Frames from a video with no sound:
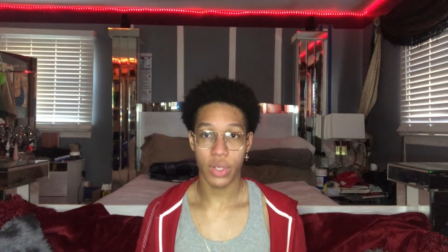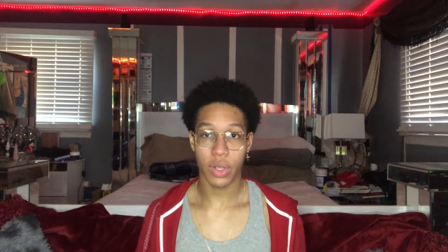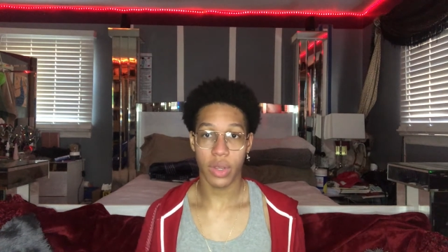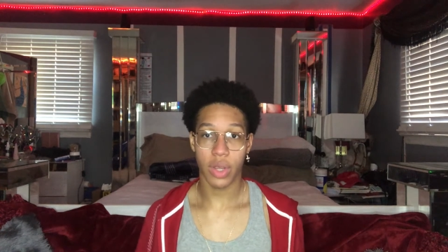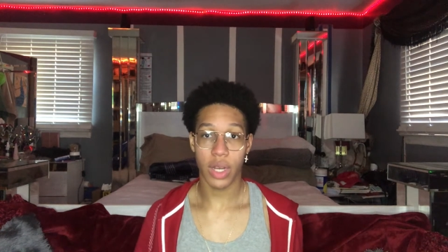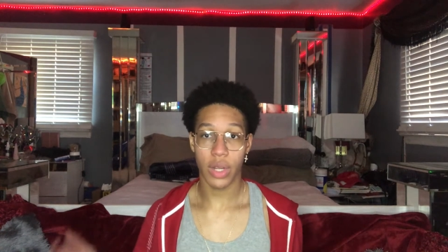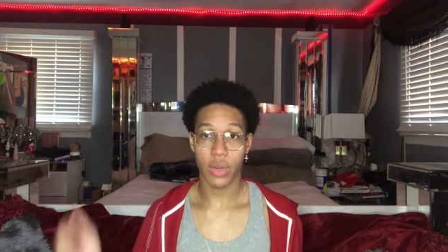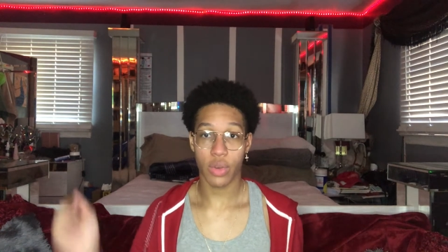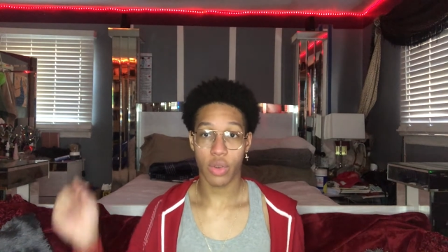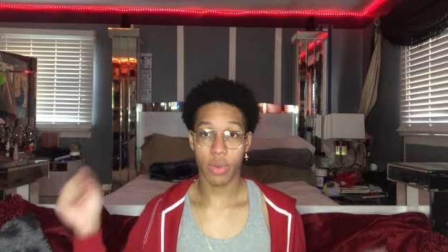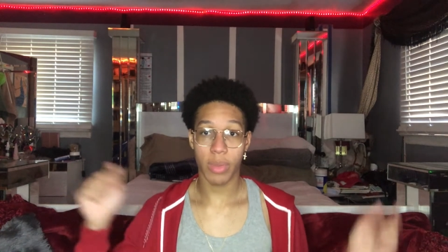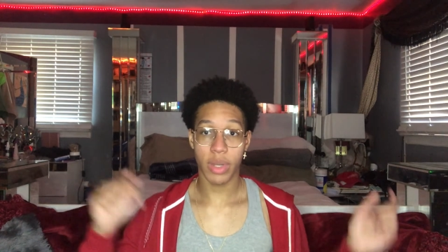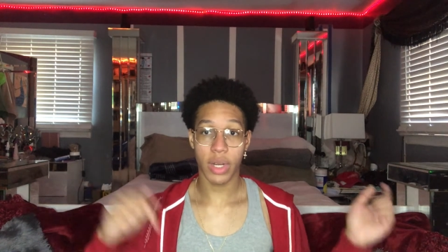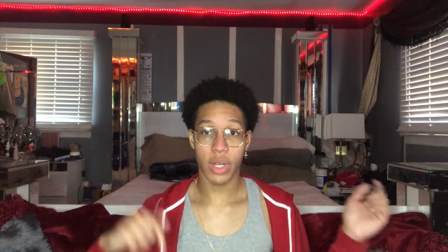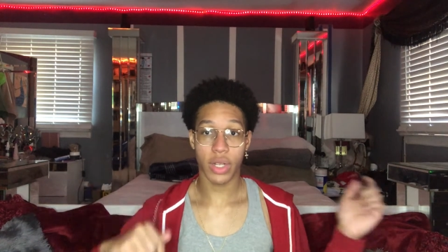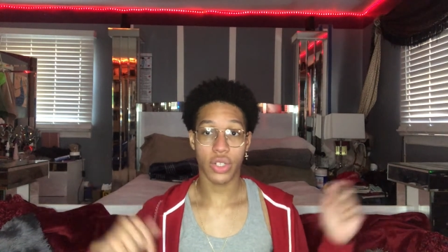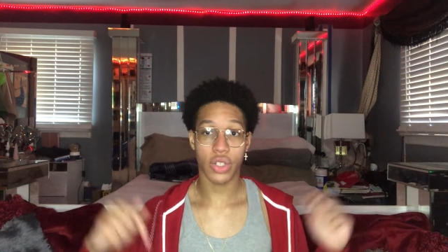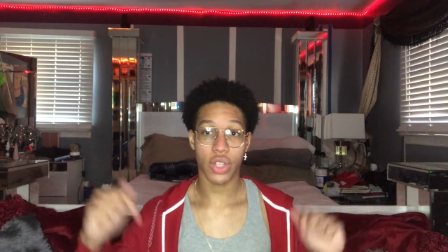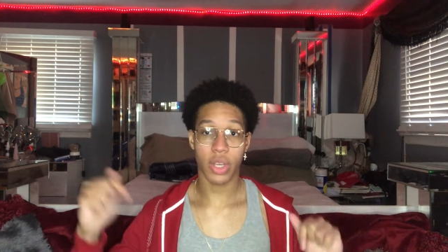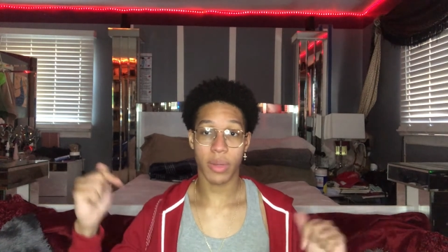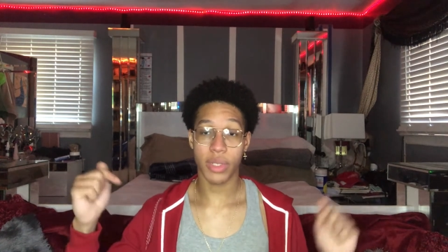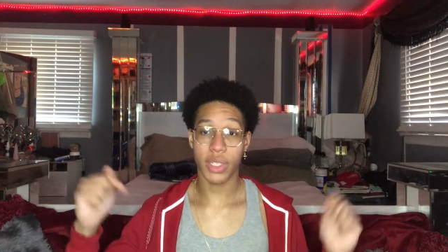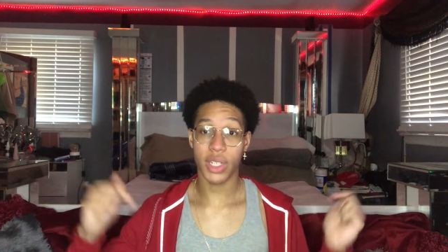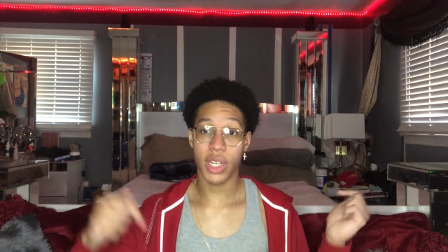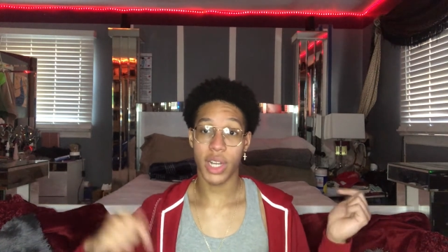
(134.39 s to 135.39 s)
The link will be in the
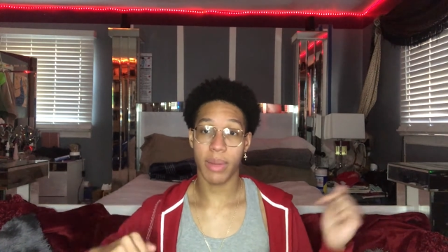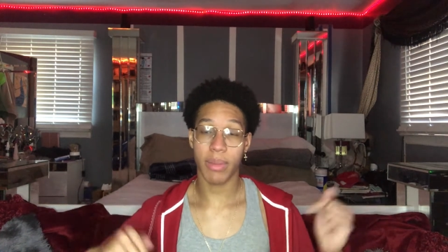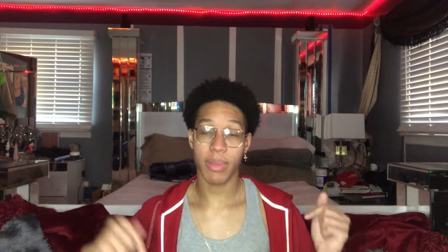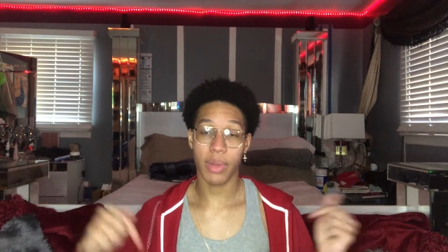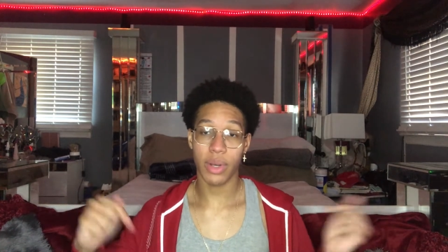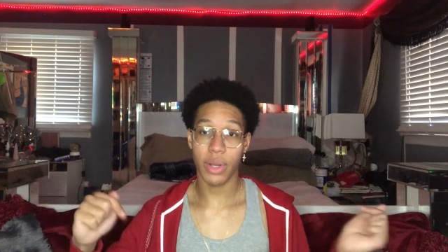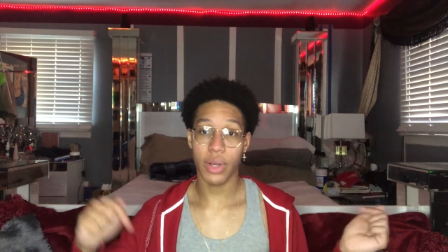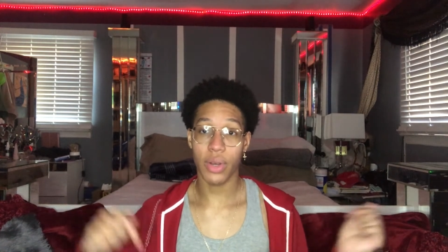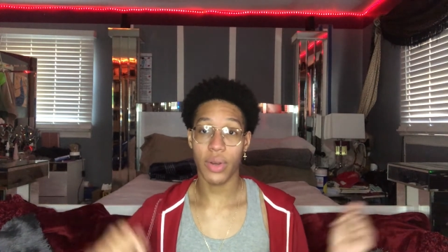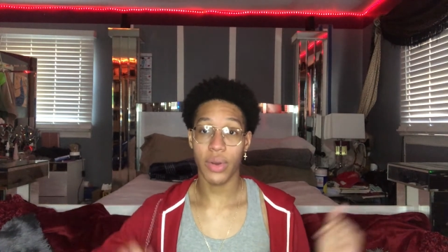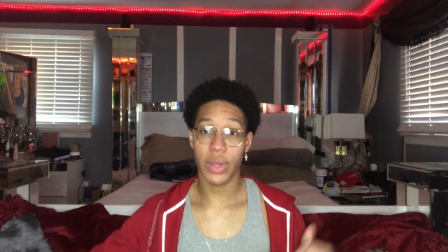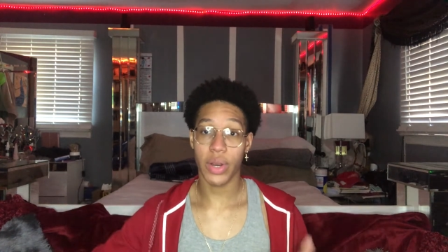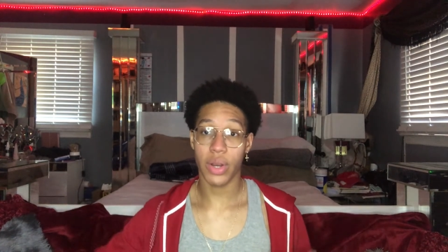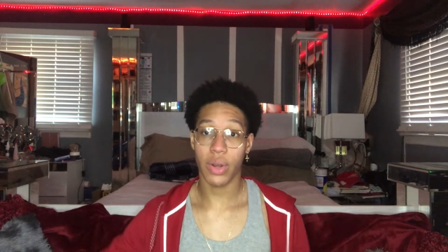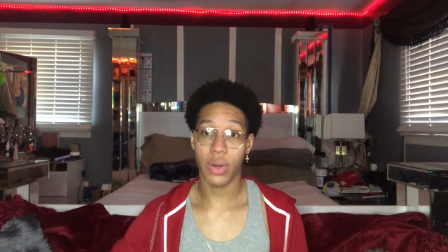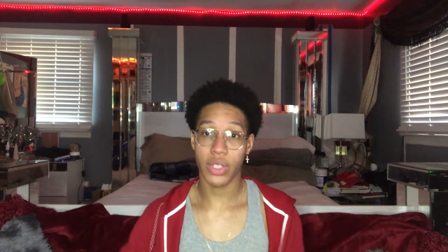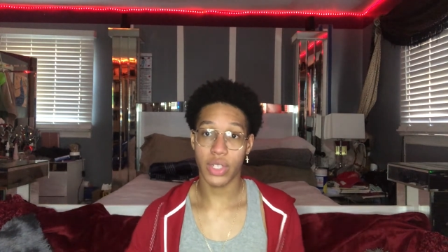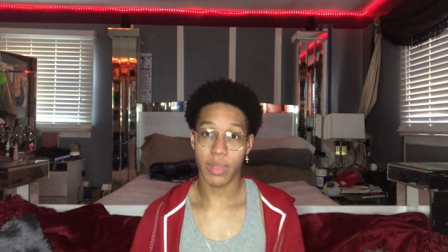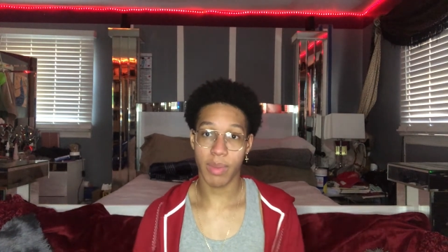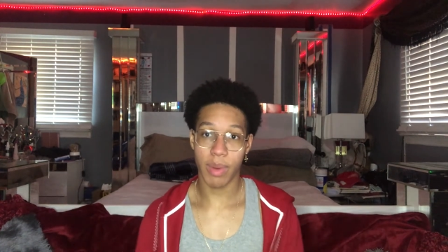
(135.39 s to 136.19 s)
description down below and also